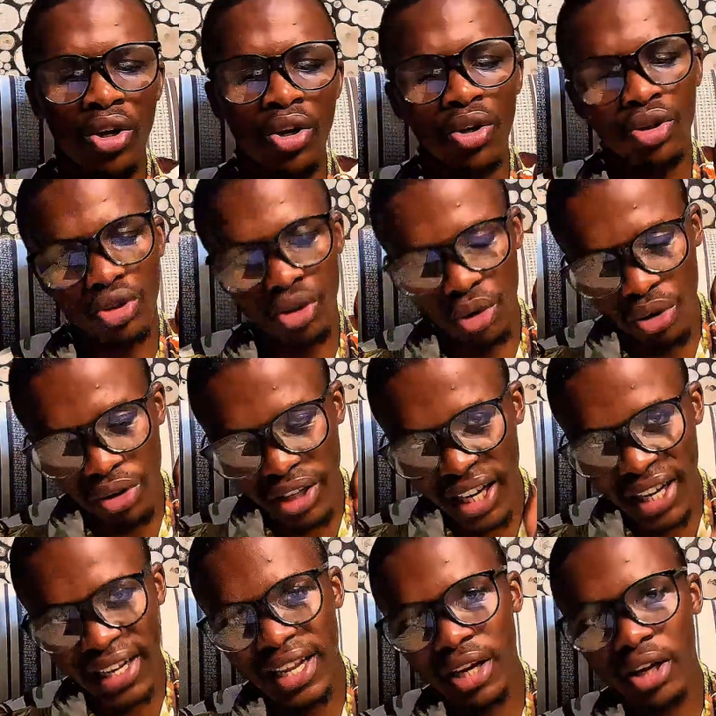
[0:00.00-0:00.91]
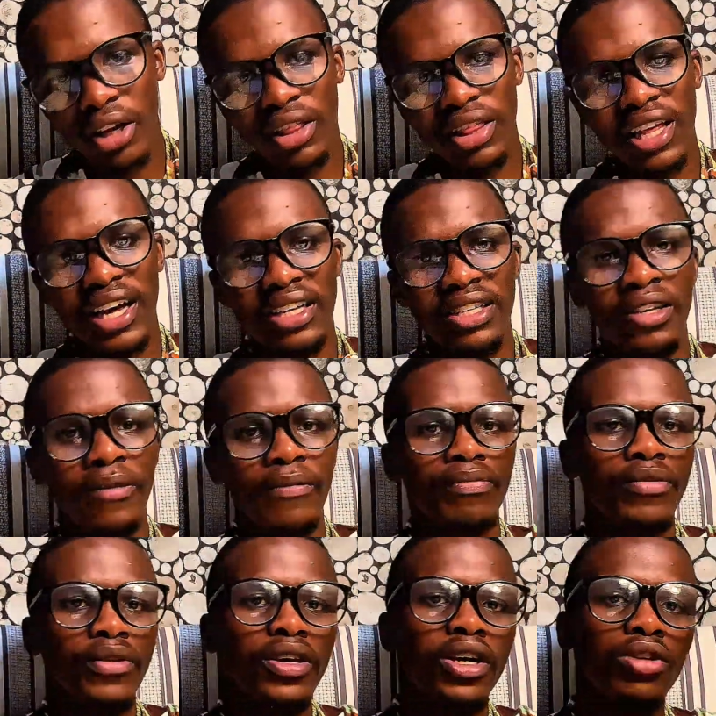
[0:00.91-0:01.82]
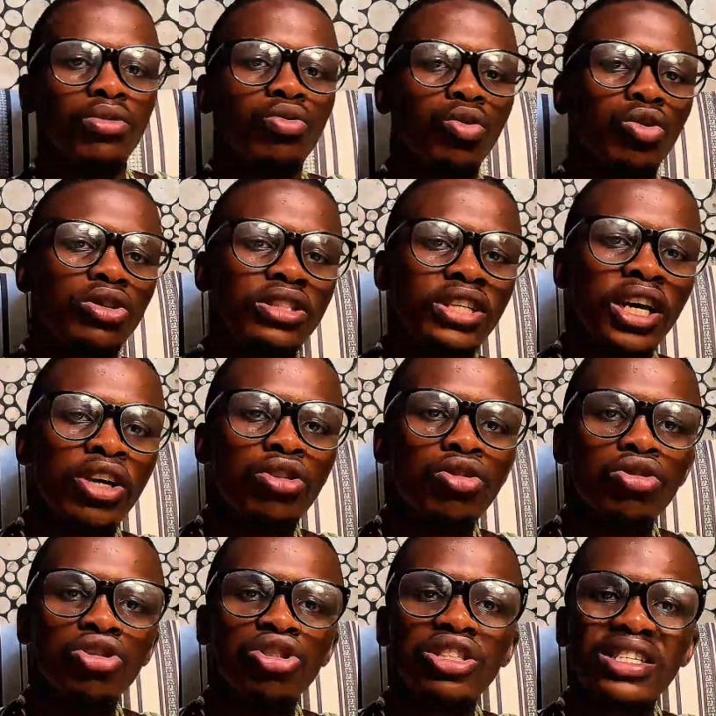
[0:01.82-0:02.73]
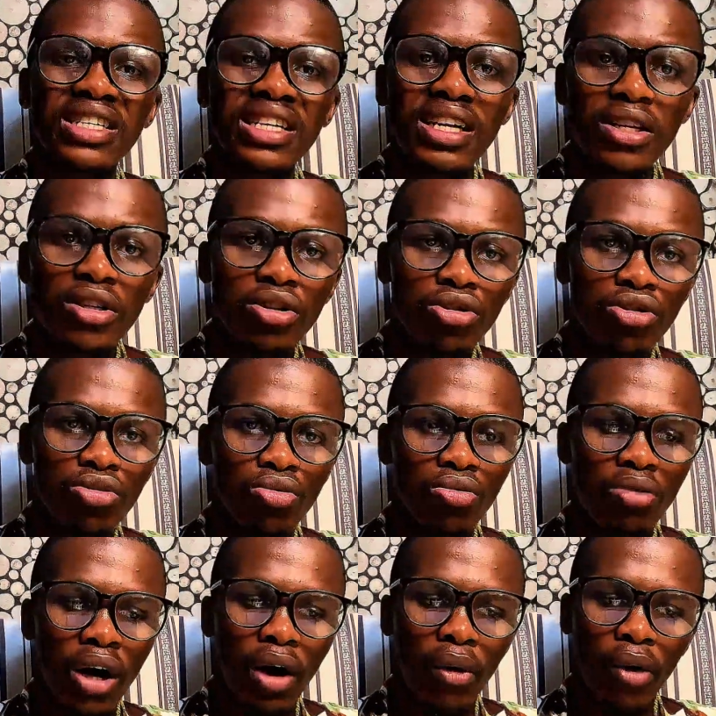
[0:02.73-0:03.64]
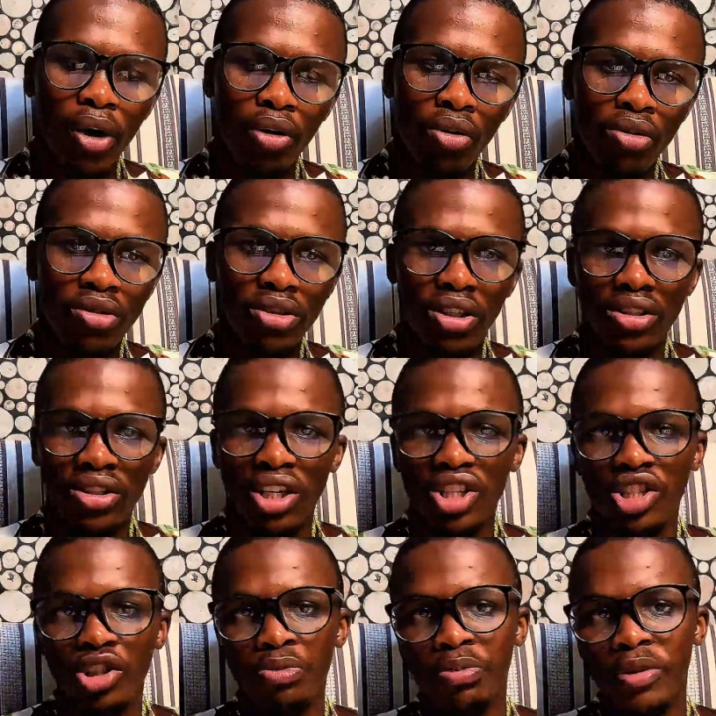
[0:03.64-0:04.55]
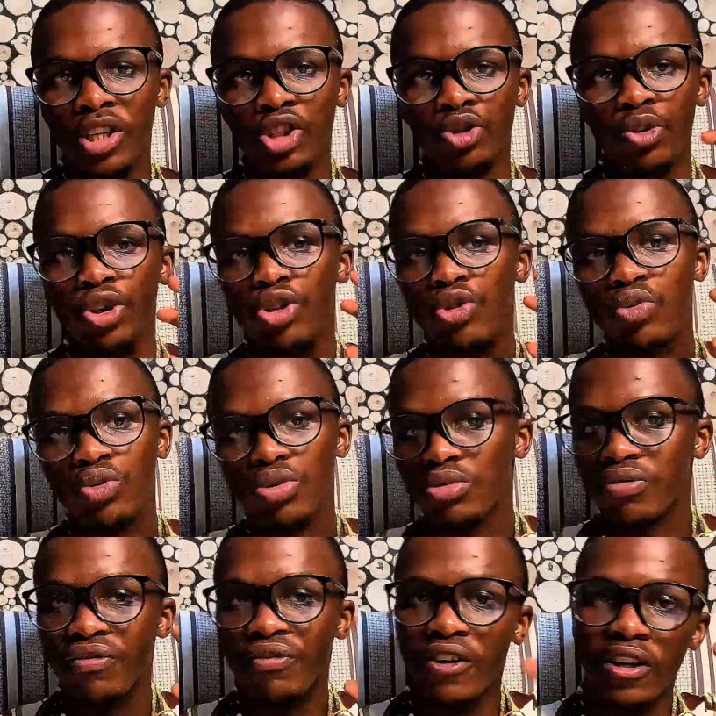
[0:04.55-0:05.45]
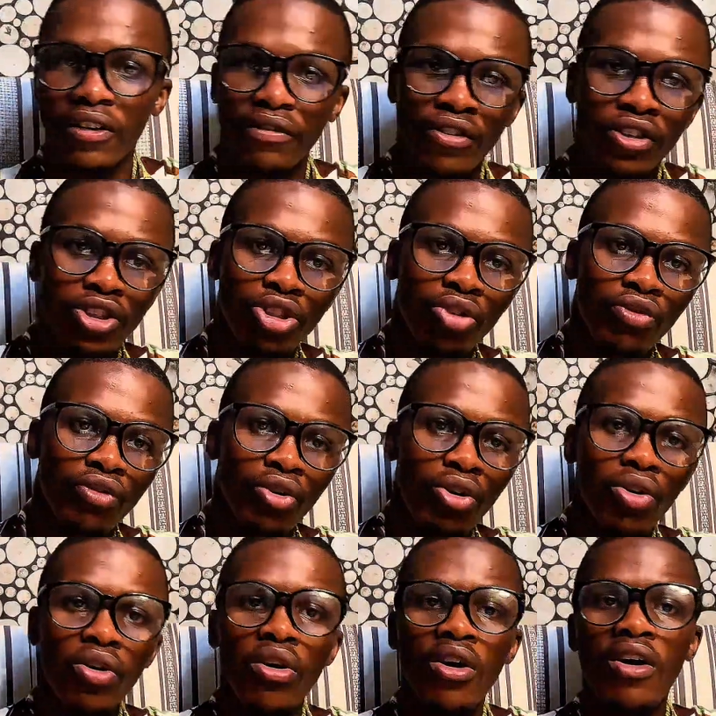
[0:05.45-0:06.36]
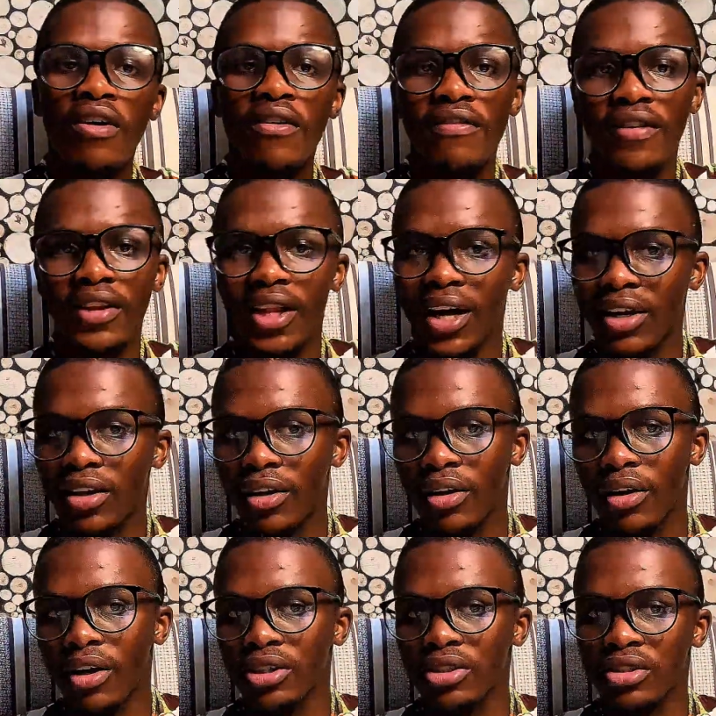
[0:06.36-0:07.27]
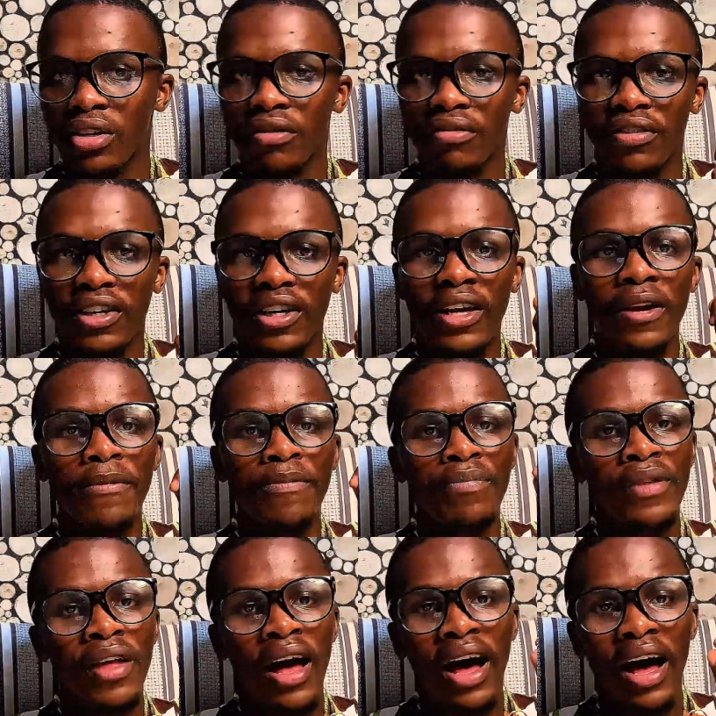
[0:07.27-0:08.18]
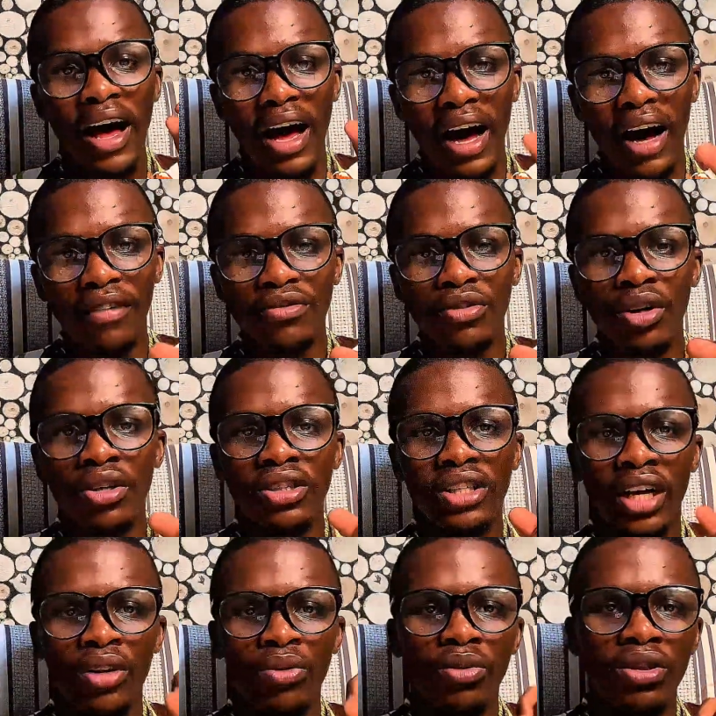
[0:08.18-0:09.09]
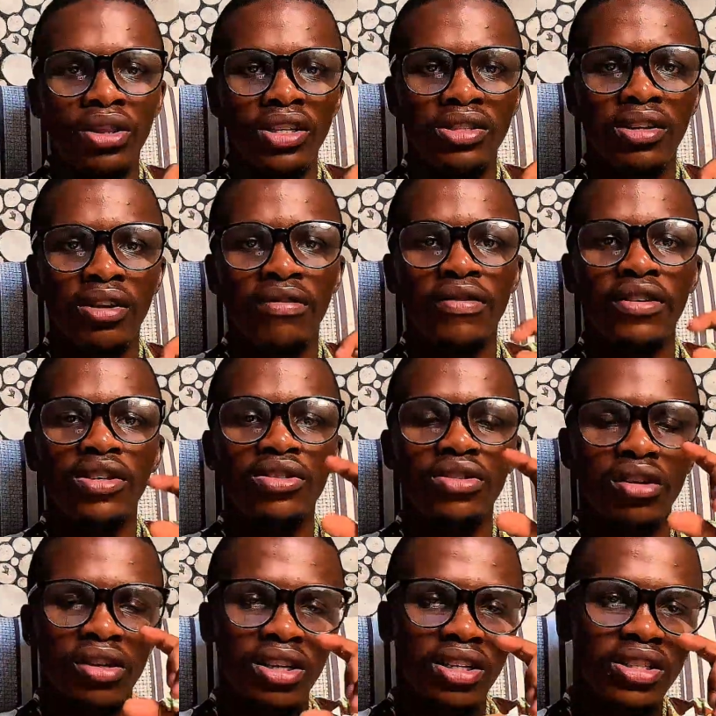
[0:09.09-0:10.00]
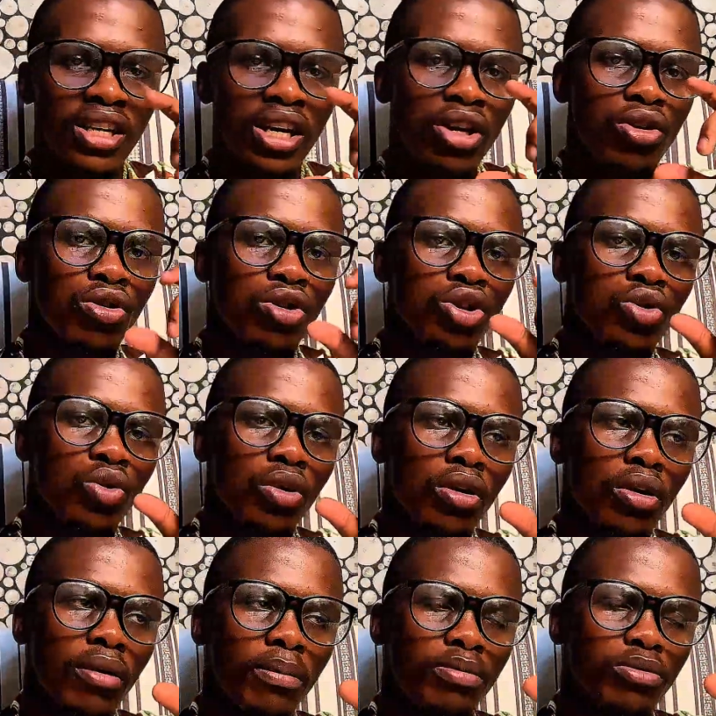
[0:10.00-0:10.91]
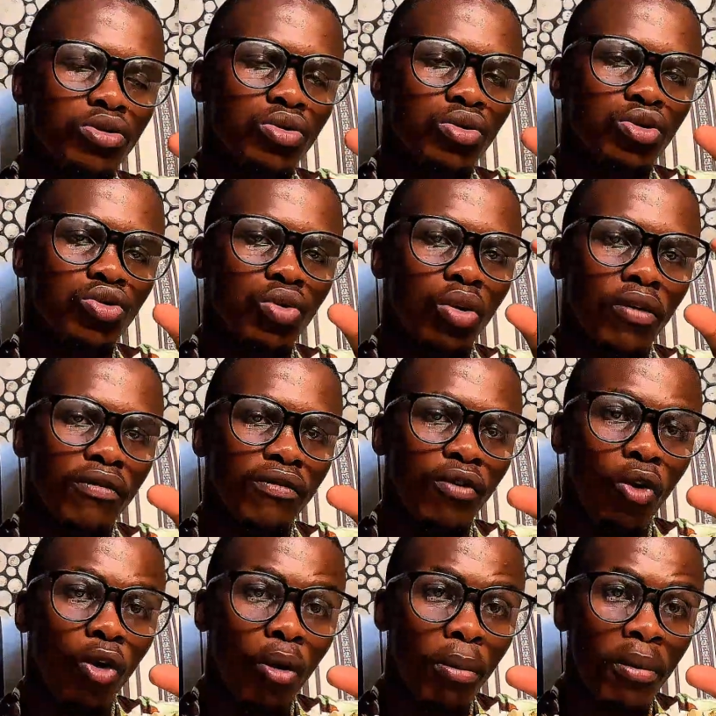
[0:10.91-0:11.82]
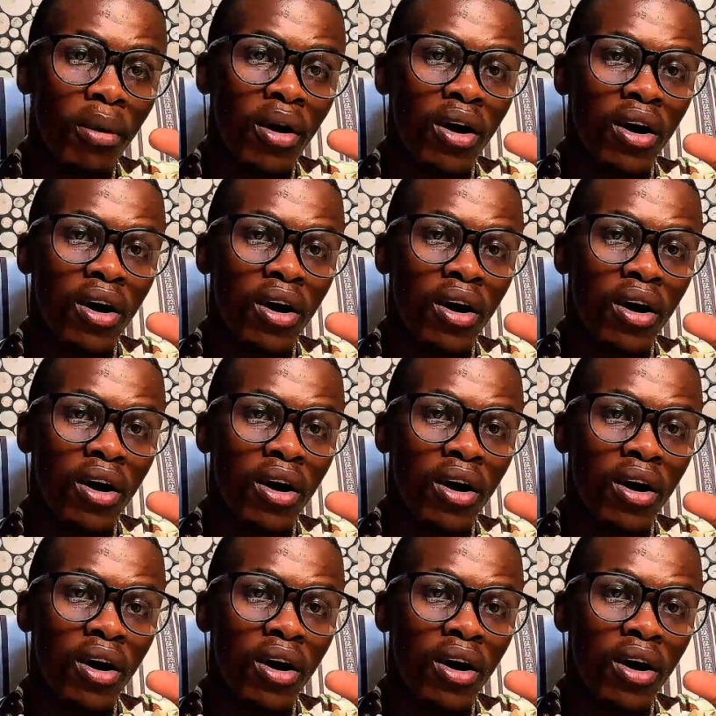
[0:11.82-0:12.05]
So you can click on that. It will take you straight to our consultation page where you first of all fill out a survey. After you're done with the survey, it's gonna take you to a form.